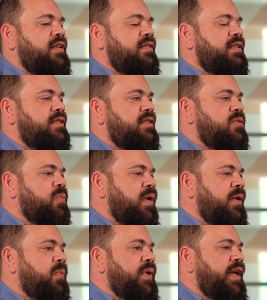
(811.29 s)
This is
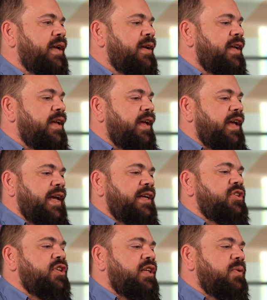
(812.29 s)
why we
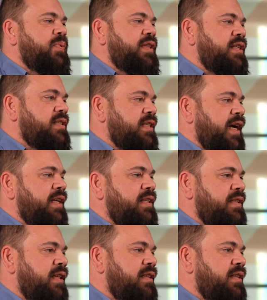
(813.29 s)
decided